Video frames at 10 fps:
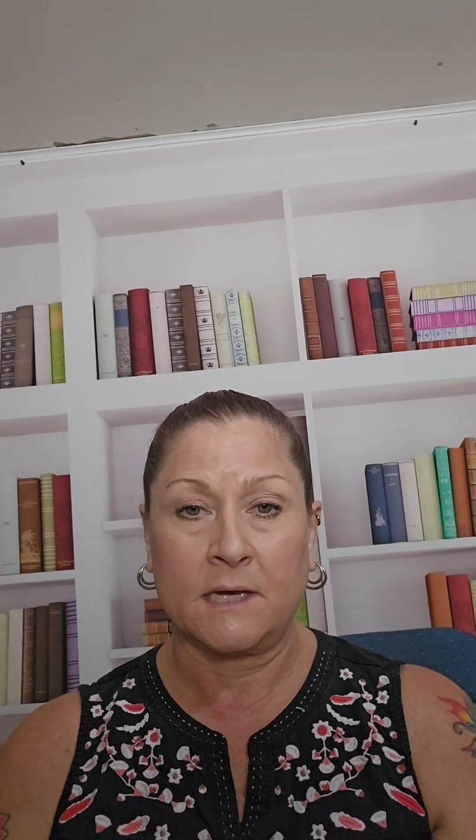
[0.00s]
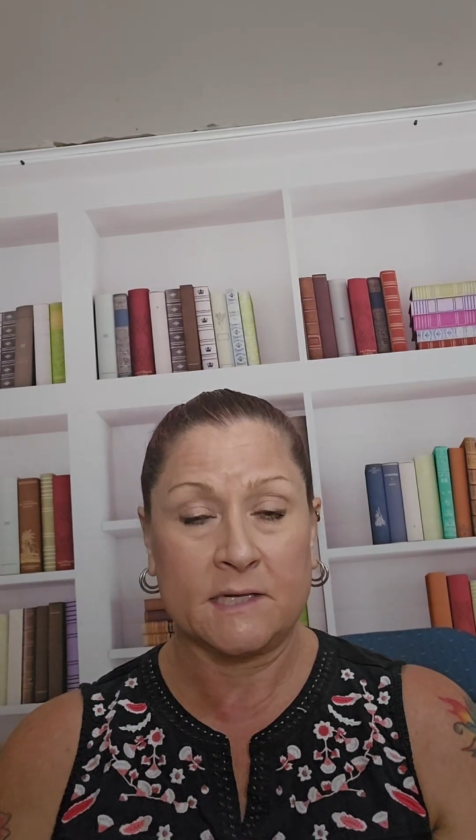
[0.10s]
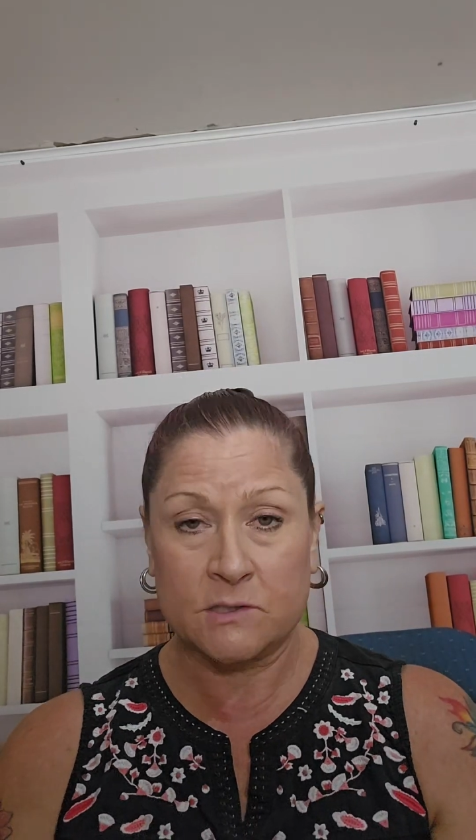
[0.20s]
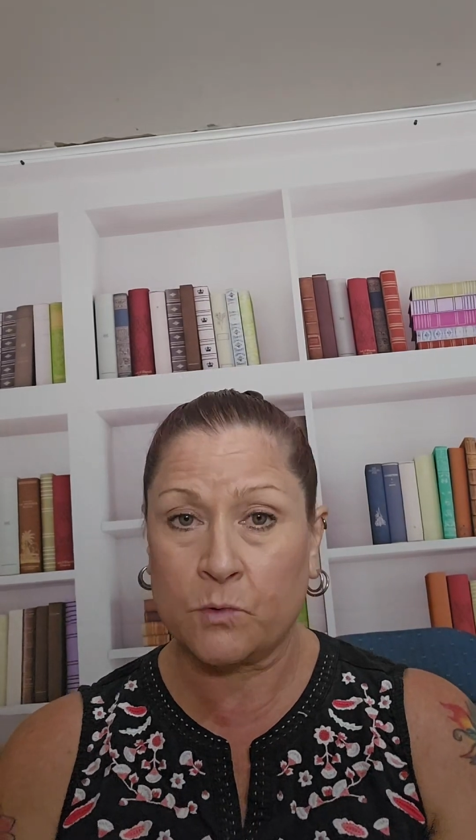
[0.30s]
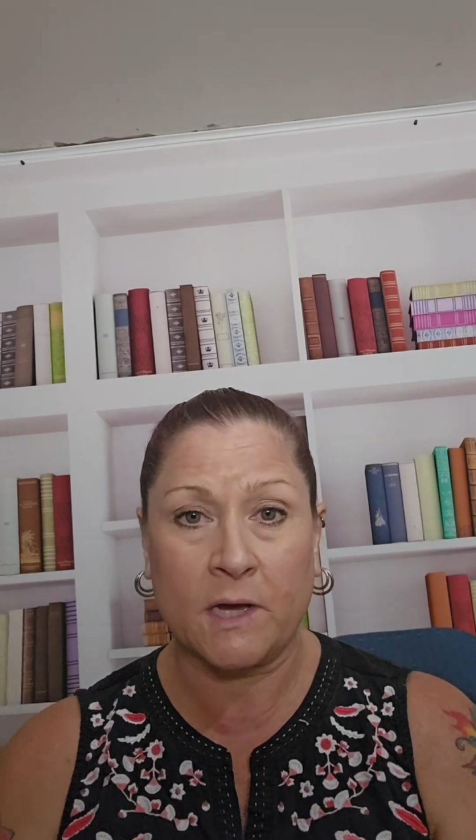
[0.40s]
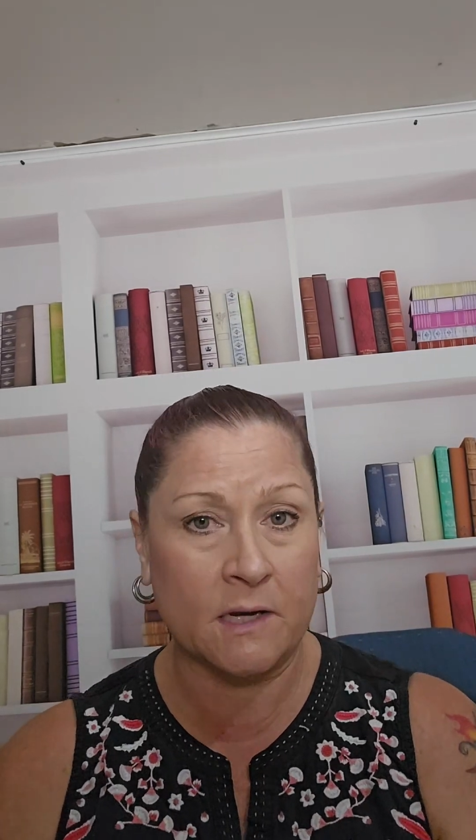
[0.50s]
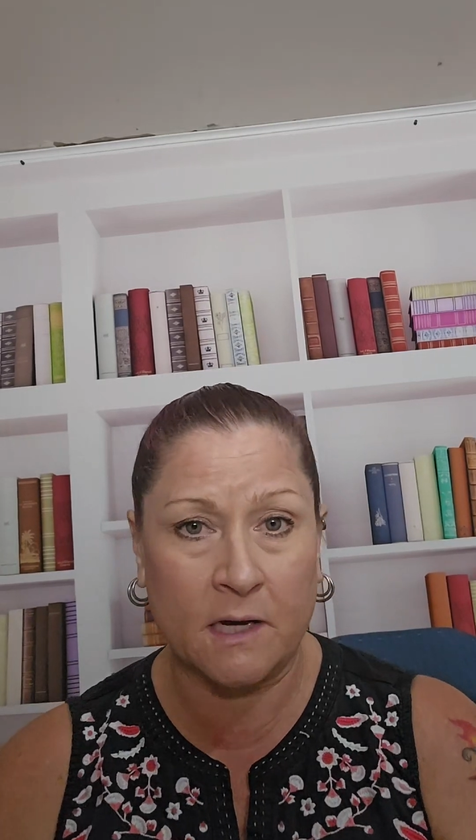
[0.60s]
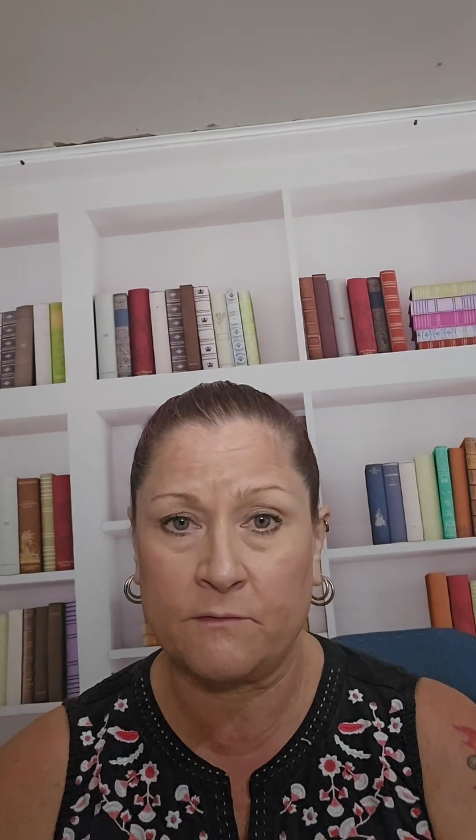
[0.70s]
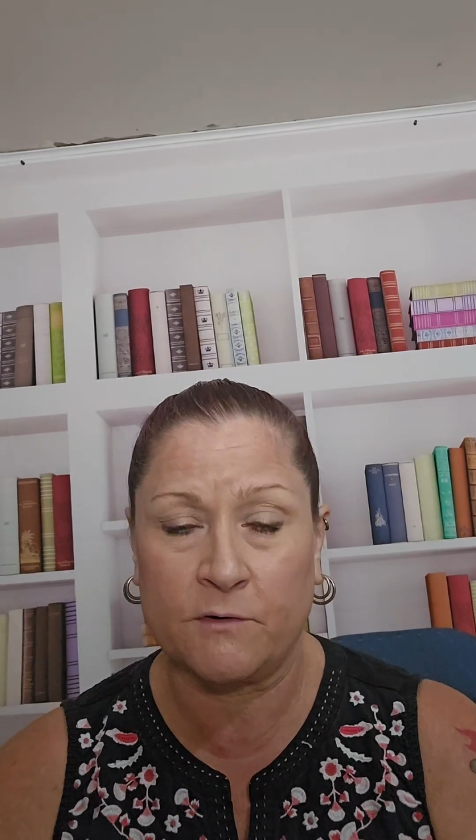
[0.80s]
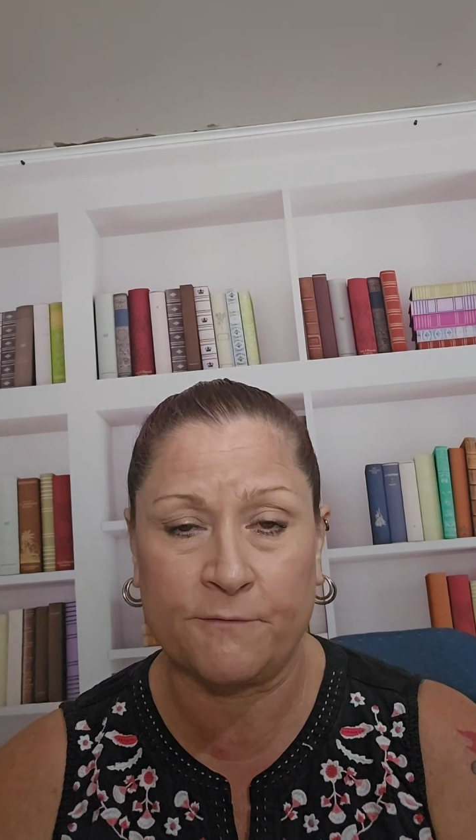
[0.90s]
it's okay to
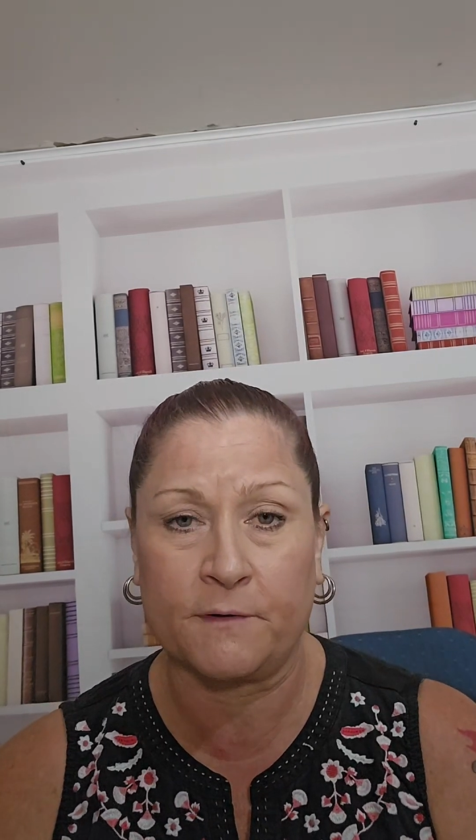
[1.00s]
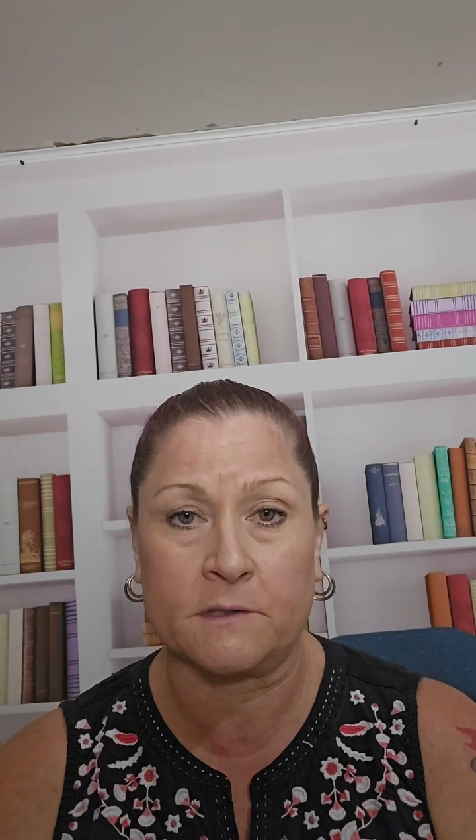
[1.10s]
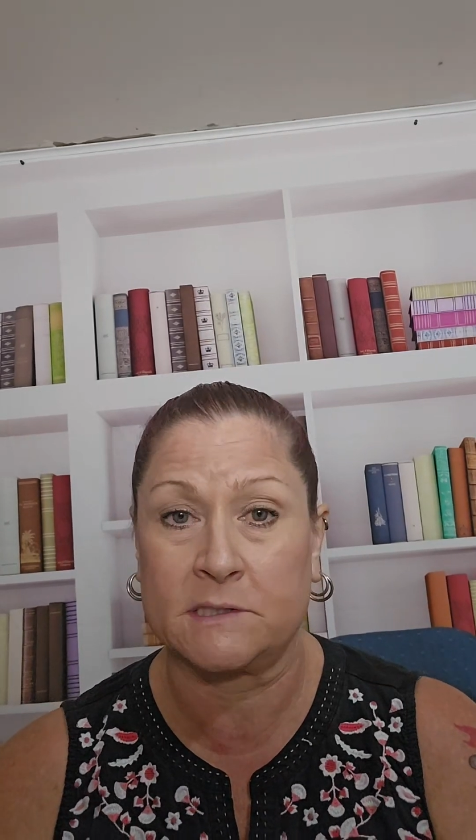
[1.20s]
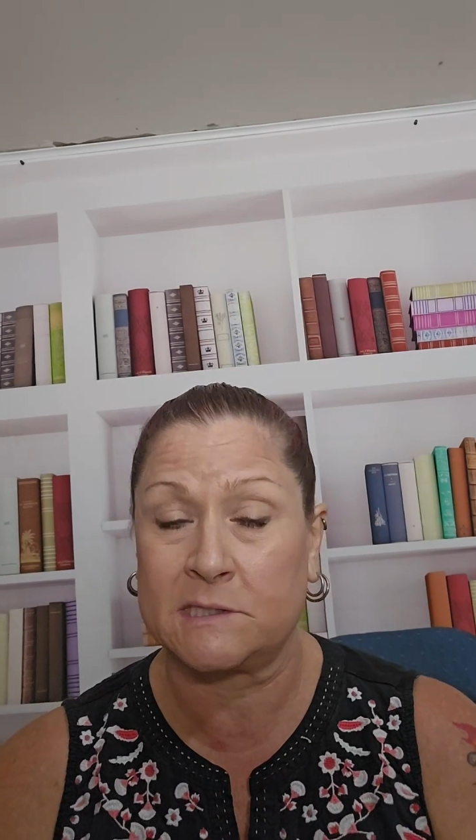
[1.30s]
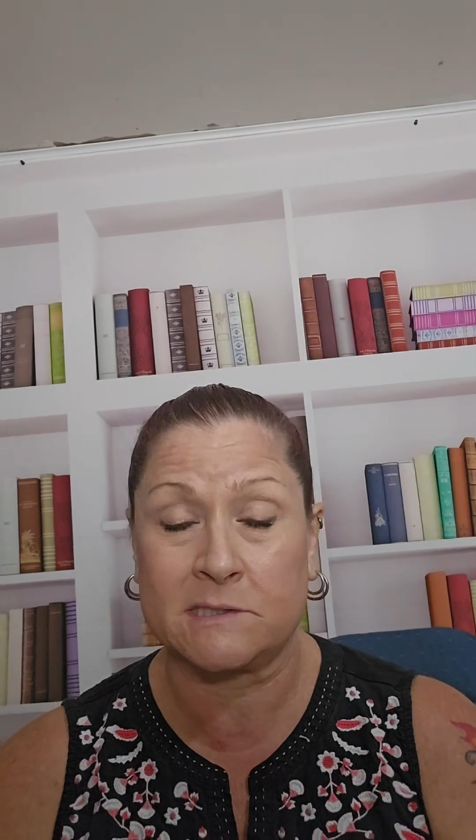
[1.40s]
have your feelings.